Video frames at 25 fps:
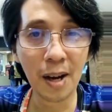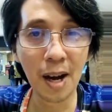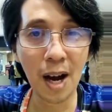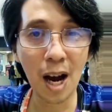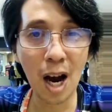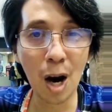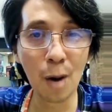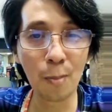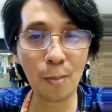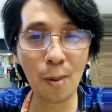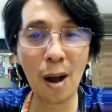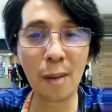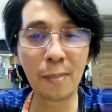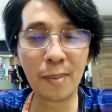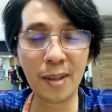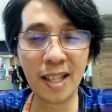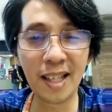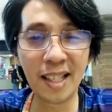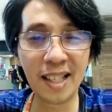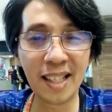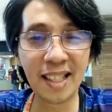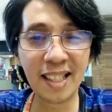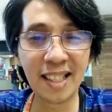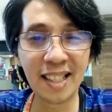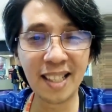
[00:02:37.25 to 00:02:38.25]
I'll
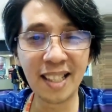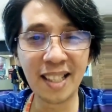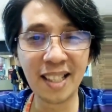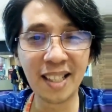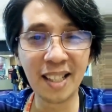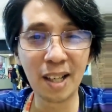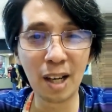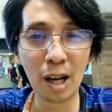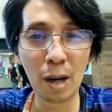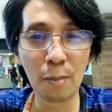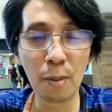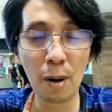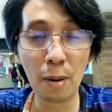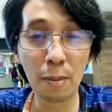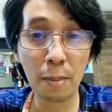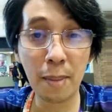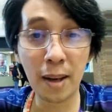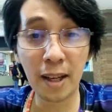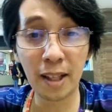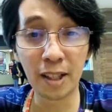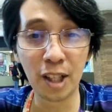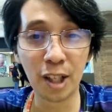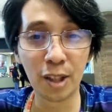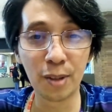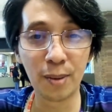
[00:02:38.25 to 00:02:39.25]
probably I'll probably make
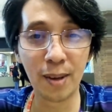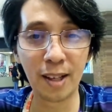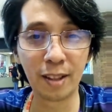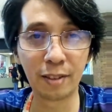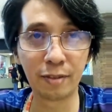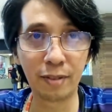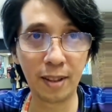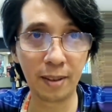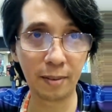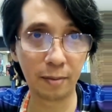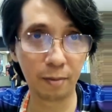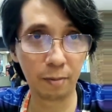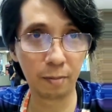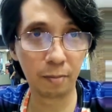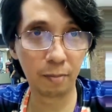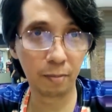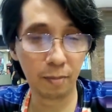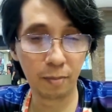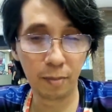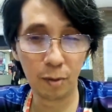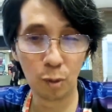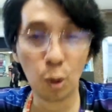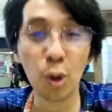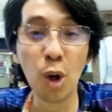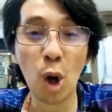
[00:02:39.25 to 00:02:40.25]
another entry.
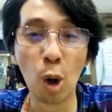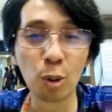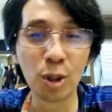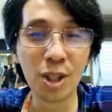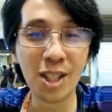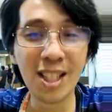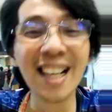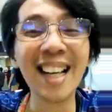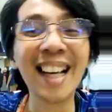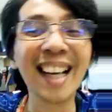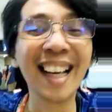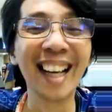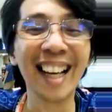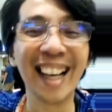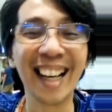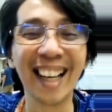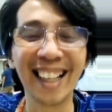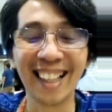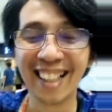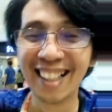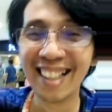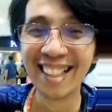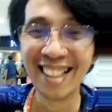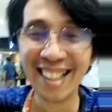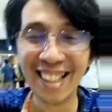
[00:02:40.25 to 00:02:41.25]
Who
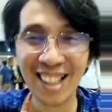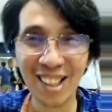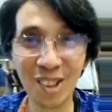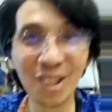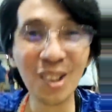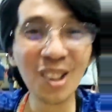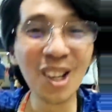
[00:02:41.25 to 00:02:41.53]
knows? Who